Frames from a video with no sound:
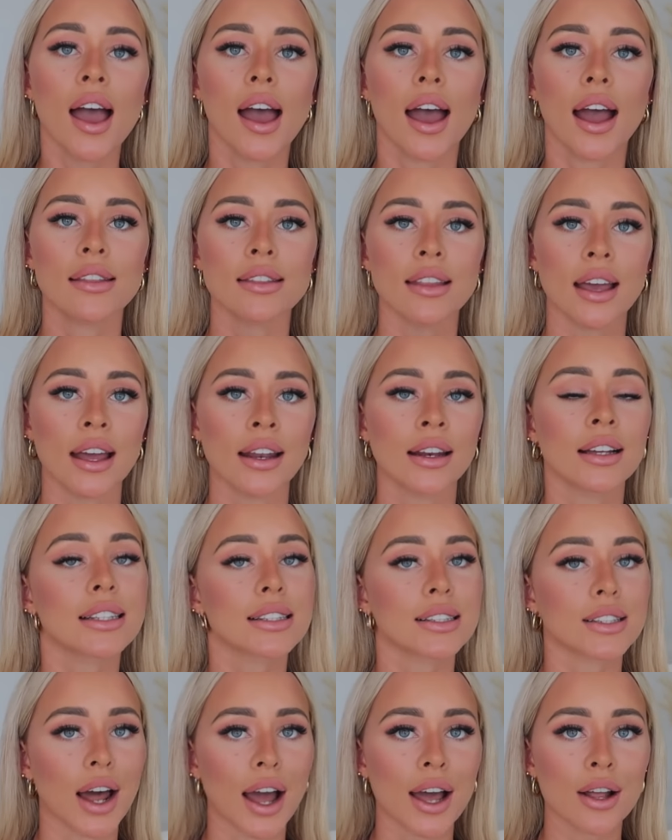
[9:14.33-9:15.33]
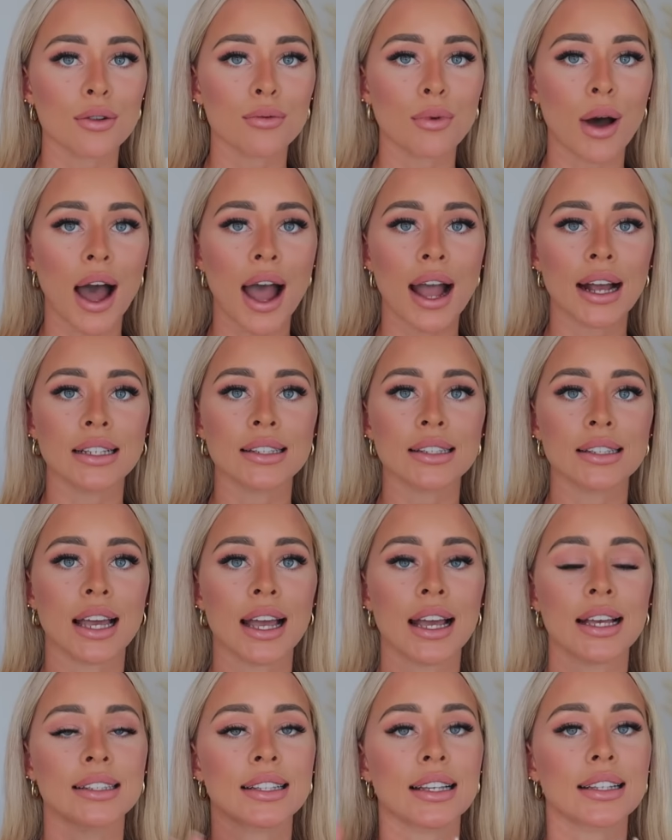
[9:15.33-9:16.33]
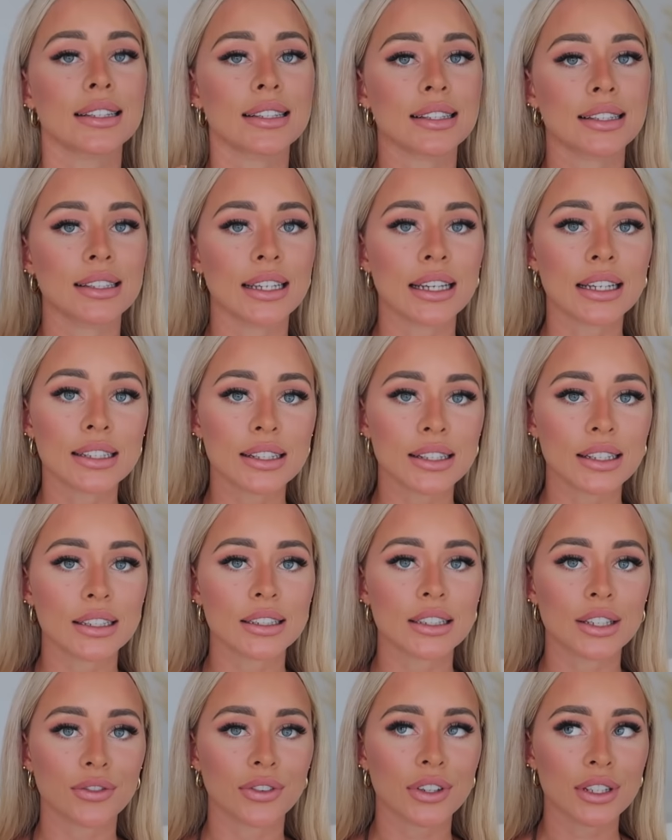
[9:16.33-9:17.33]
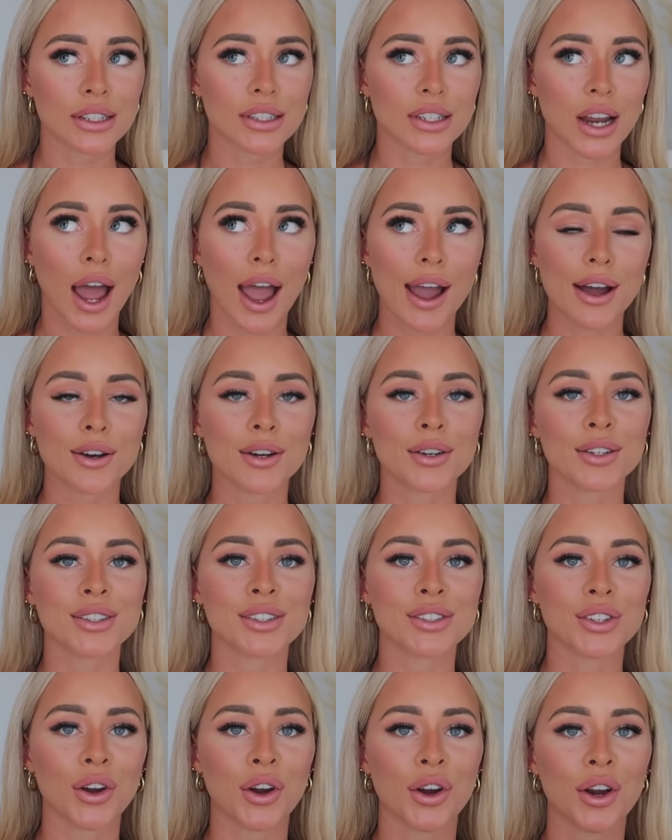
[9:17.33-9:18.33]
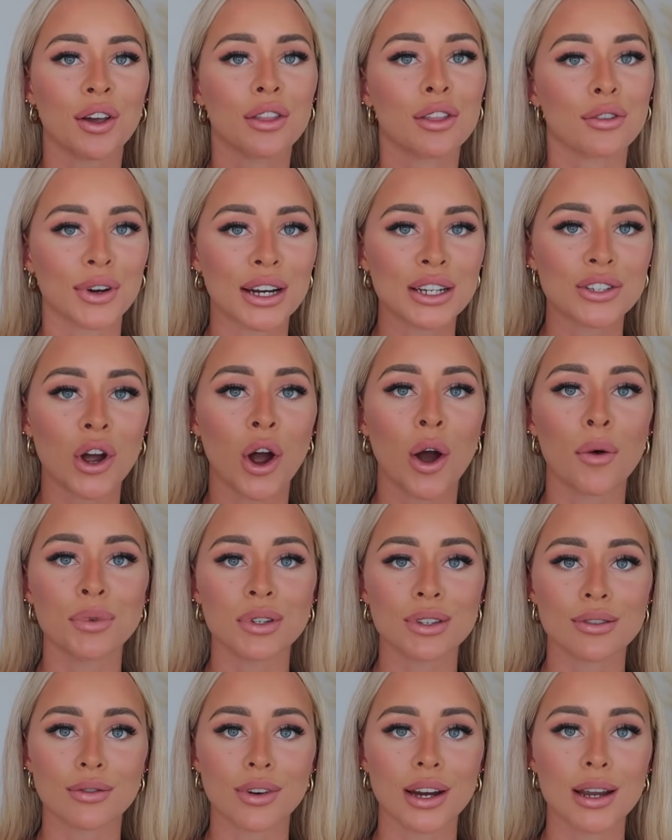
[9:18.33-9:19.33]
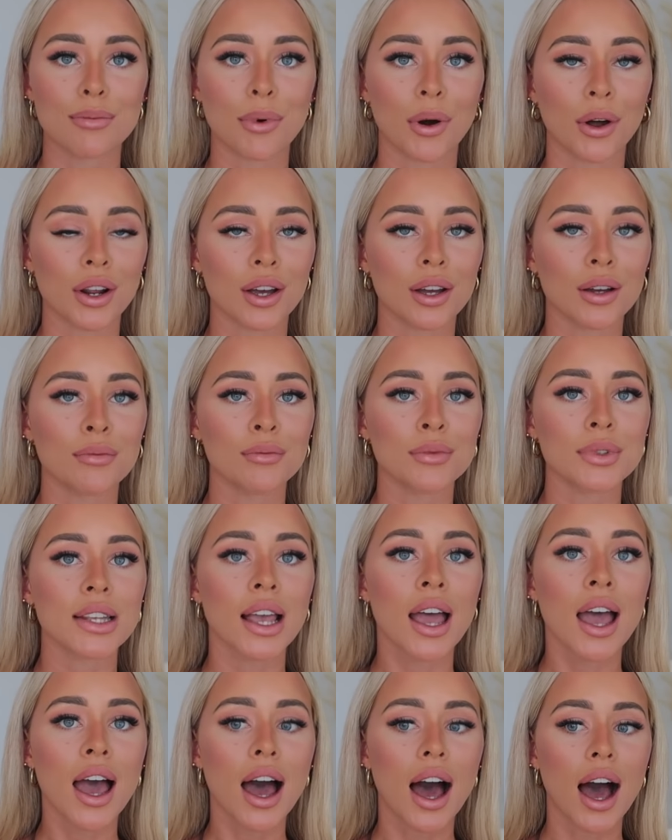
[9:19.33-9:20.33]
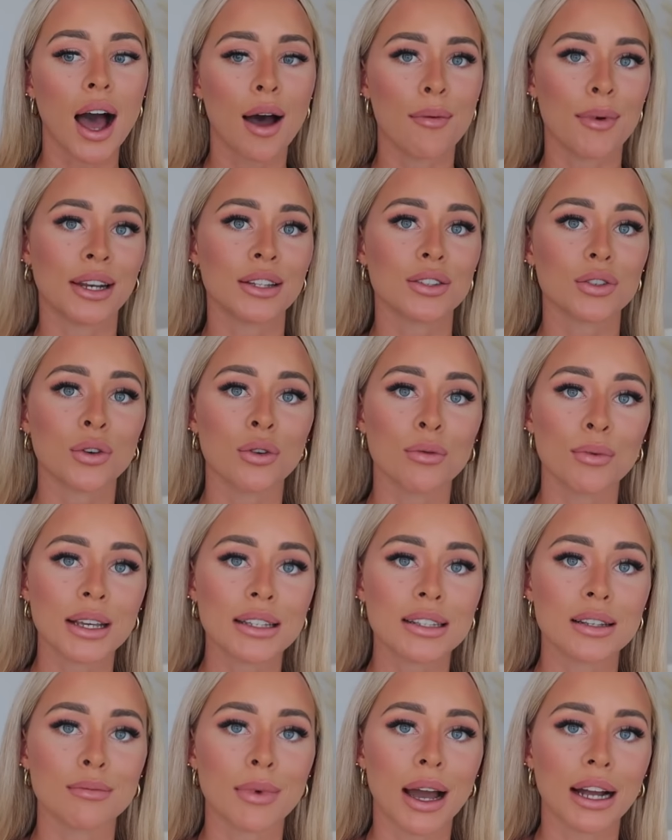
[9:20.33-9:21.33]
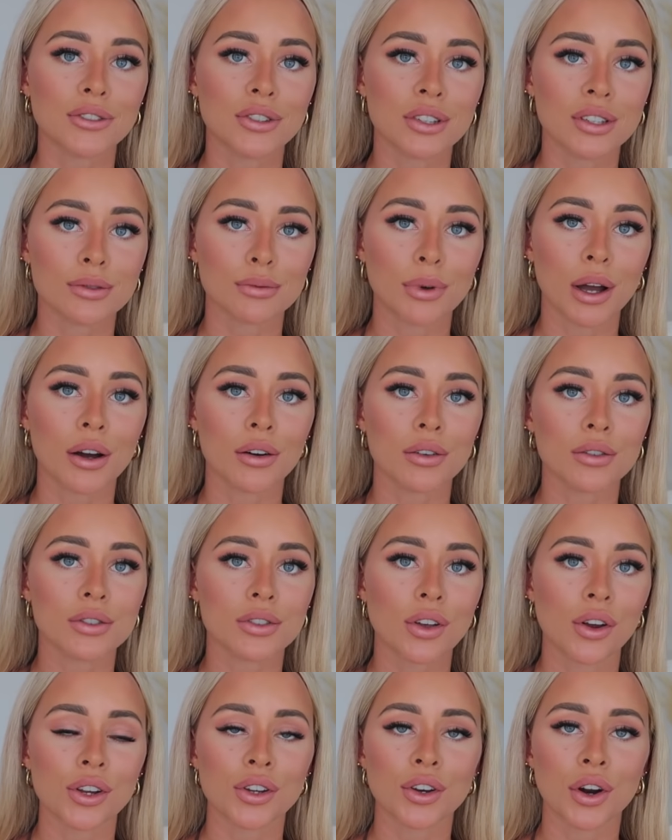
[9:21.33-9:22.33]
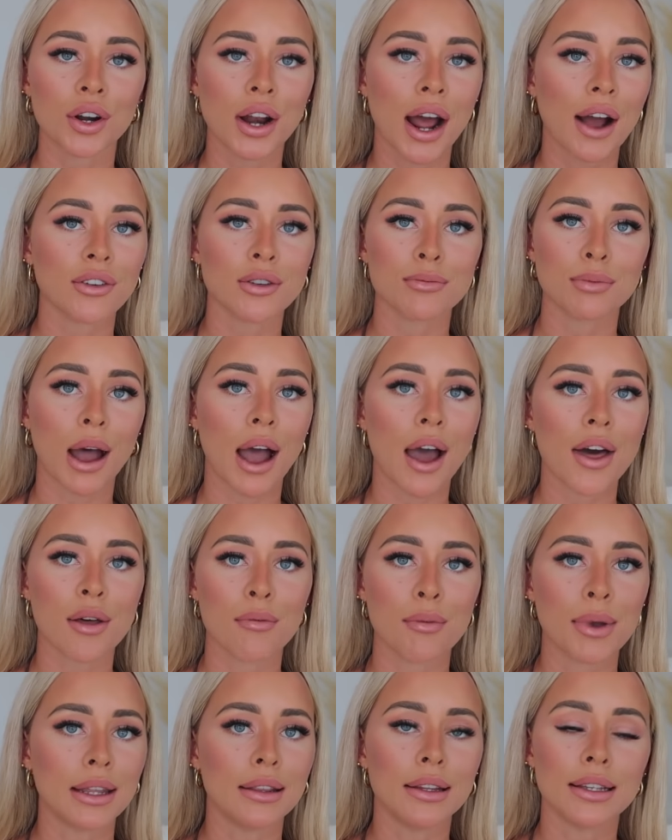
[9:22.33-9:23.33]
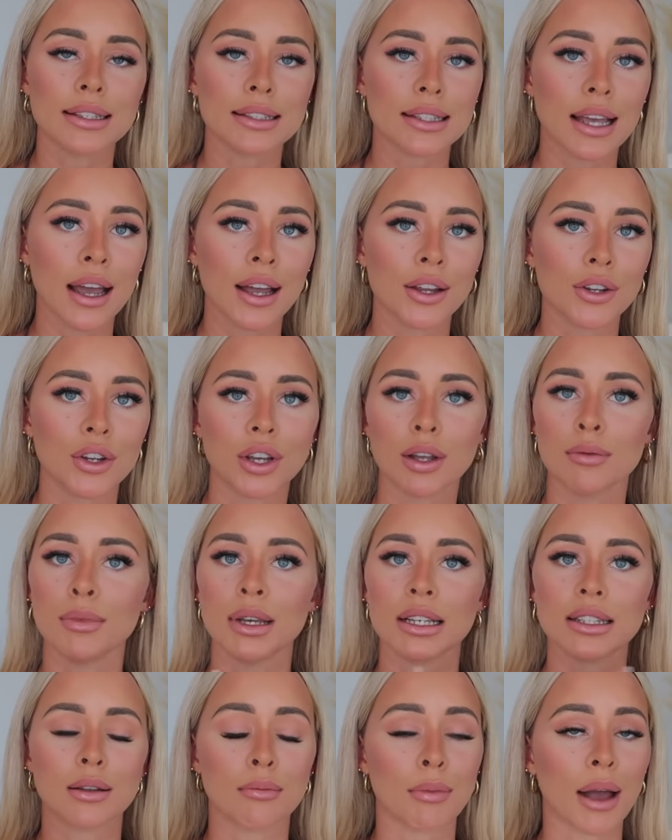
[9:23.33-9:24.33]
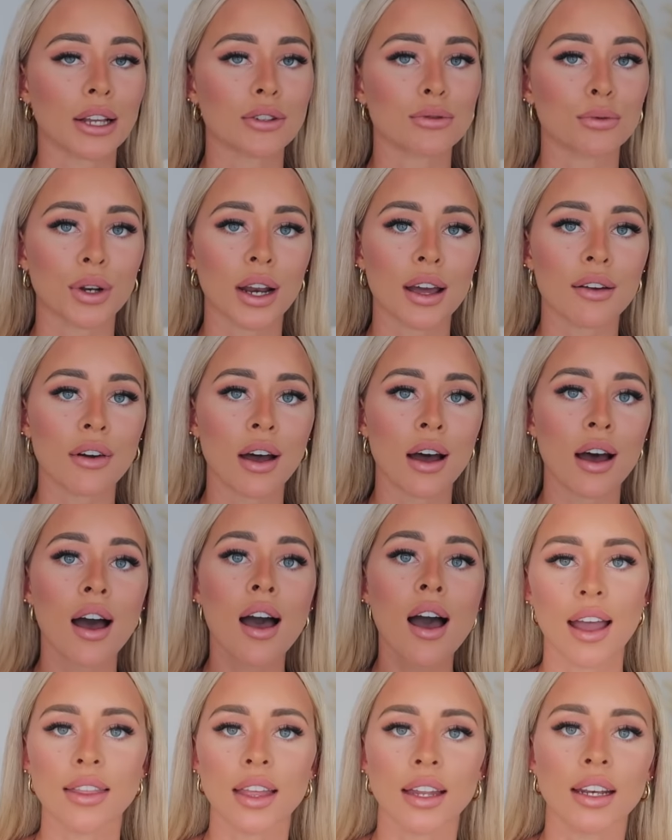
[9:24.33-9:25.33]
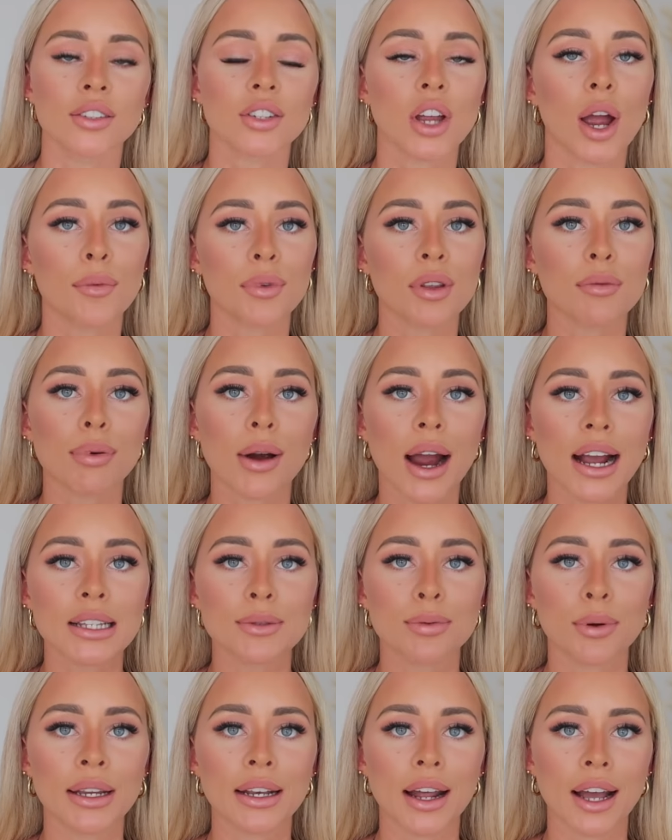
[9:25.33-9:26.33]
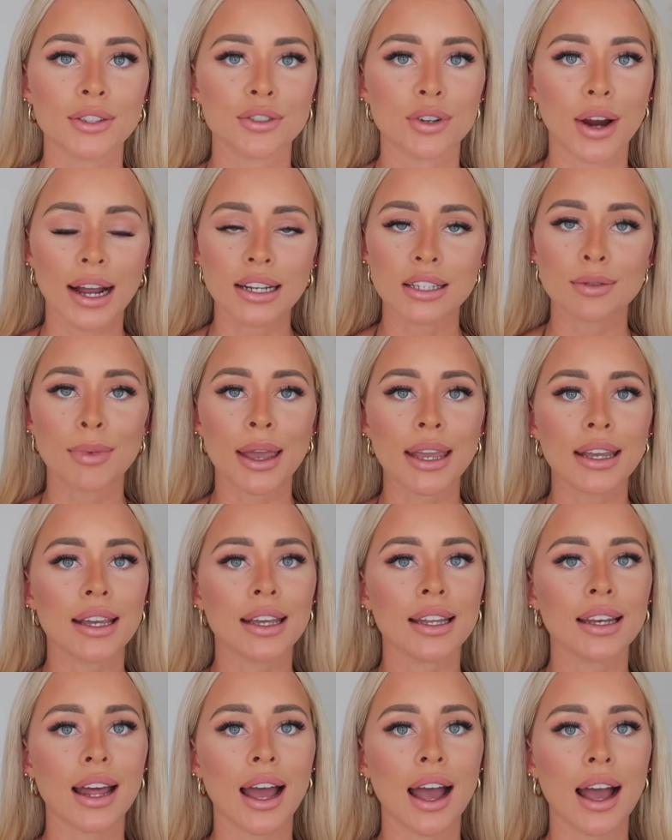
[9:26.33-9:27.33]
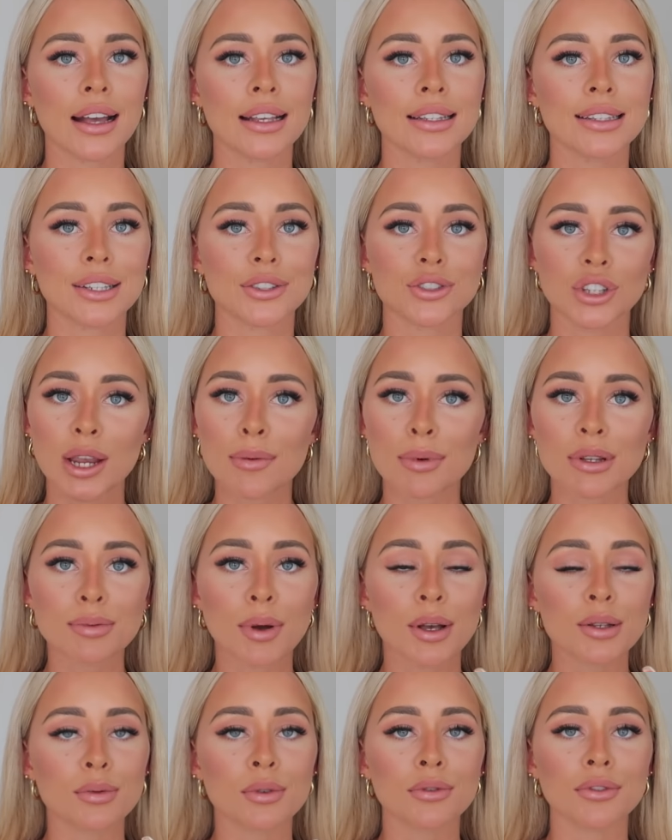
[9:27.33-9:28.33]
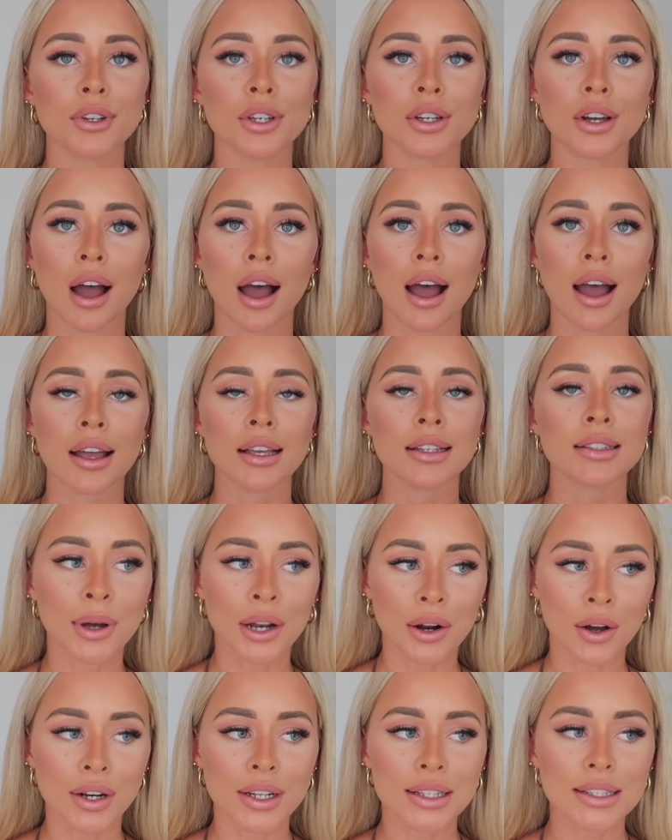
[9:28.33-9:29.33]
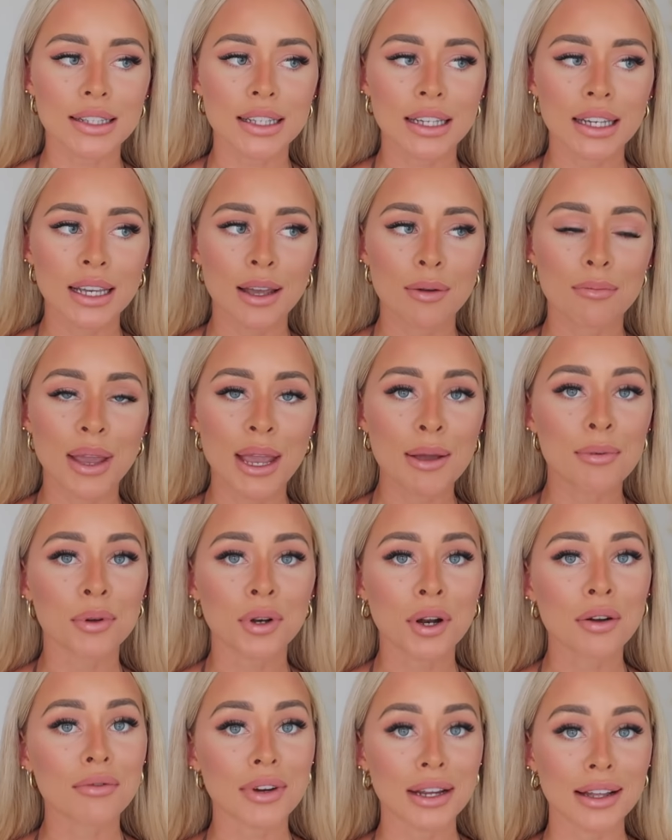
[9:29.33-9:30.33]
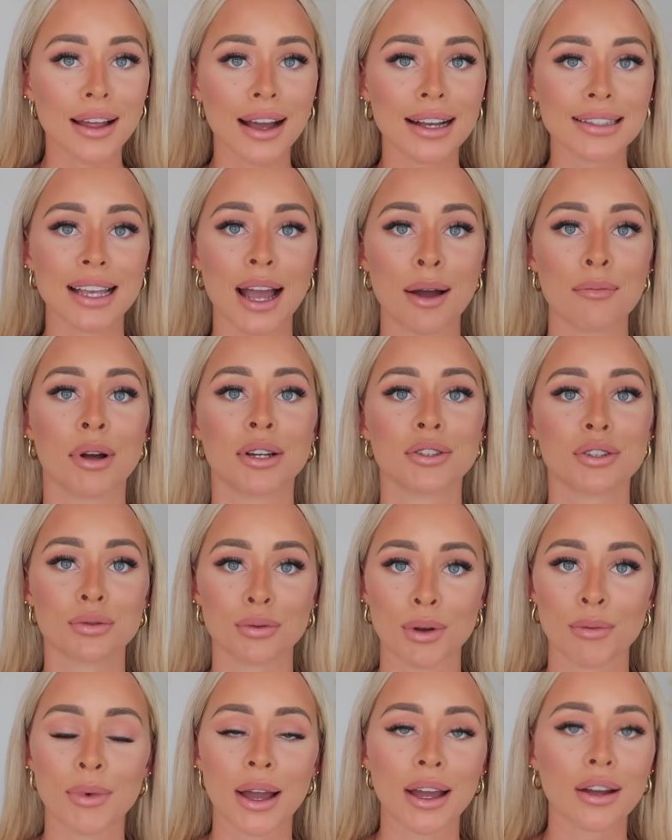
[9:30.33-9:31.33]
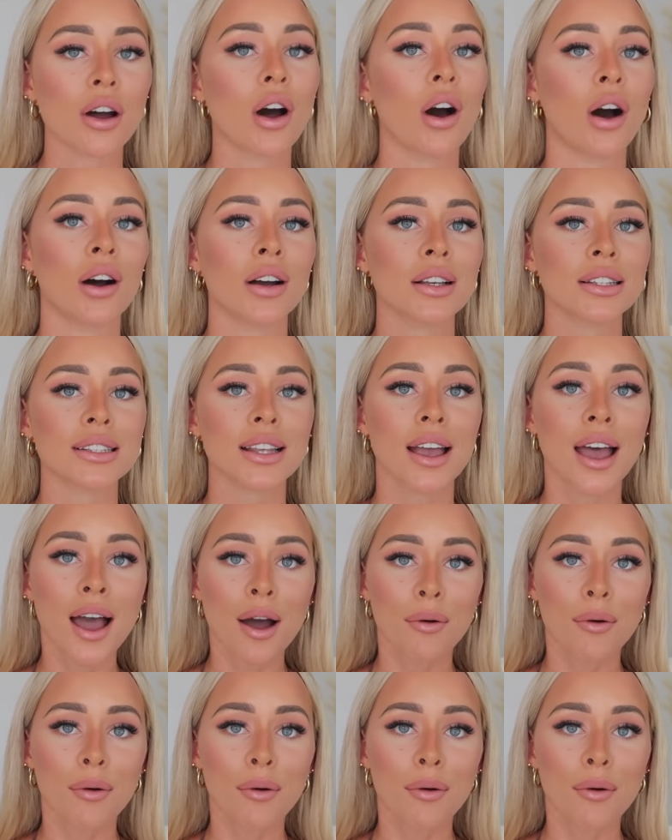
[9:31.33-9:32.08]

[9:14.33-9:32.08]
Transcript: And then style wise, there's six different styles. So three tops, three bottoms um, and it's all mix and match as well. So you don't have to buy them in the set. You can mix and match whatever. And then in terms of price point, I tried to make it as cheap as possible for you guys. But honestly, people don't realize how much swimwear costs.